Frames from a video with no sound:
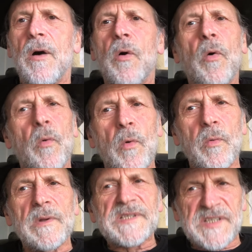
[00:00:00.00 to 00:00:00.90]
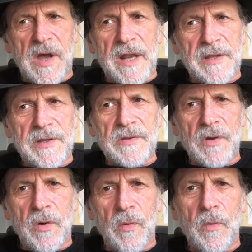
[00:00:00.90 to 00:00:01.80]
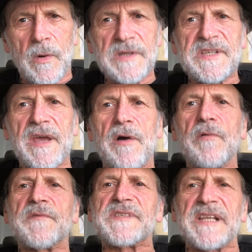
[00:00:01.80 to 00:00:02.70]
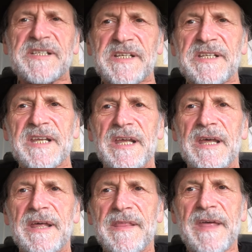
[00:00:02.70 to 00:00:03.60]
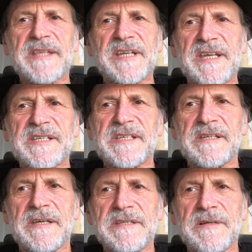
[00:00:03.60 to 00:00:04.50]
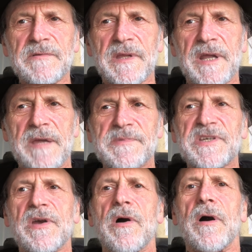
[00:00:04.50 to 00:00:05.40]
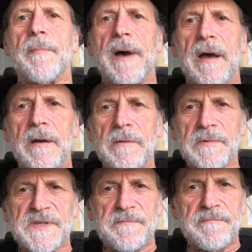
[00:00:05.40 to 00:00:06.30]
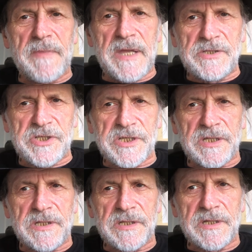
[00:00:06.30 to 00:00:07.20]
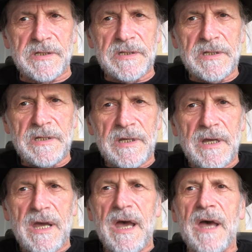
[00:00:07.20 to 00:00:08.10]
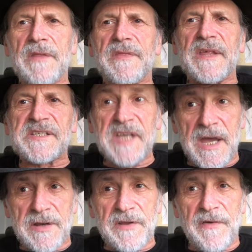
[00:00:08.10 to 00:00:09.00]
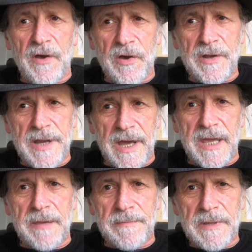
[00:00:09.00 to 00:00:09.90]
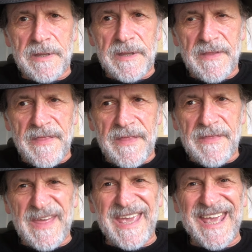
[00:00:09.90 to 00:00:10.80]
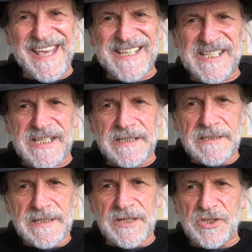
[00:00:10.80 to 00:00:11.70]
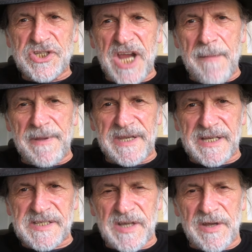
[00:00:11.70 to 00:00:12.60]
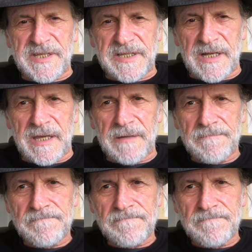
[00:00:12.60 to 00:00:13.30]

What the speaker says: All was silent in the hall as the elves listened, that is, until the name Scarba was mentioned. At the sound of her name, they hissed and jabbered excitedly.